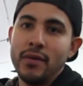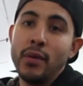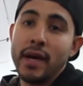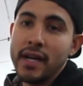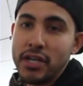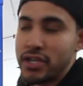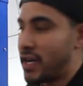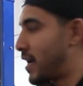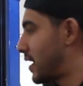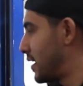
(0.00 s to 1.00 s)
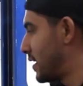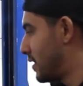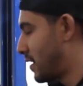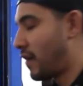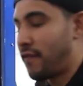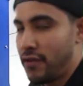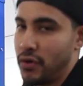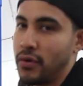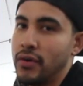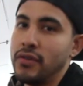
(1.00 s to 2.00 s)
We're gonna check that
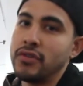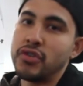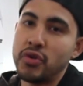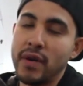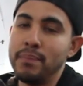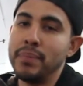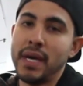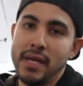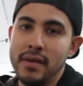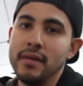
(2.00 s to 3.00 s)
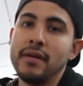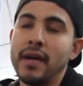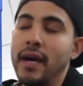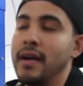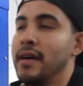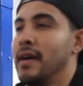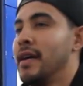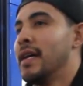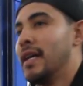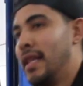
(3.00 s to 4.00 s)
fuel trip button, okay?
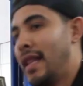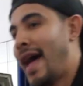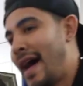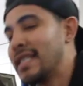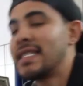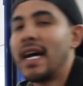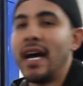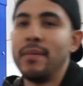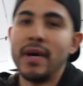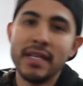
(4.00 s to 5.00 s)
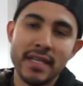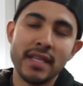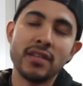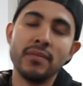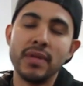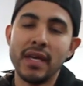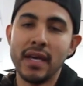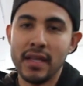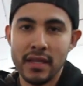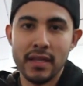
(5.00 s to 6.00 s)
Last time I said
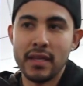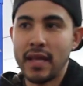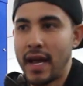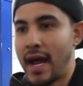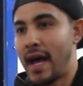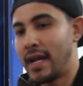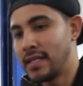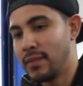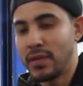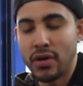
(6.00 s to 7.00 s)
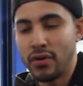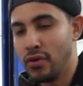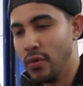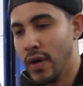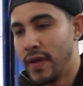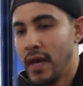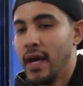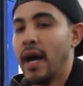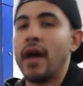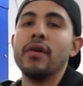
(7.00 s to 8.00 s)
something that had something to do with,
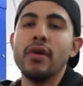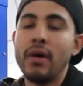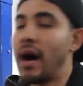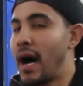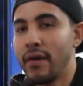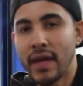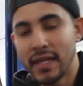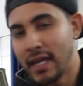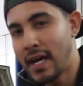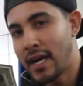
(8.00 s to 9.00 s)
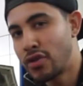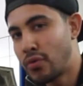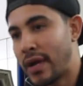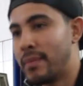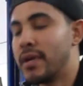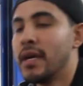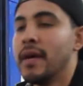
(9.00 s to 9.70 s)
I don't know how that thing got tripped.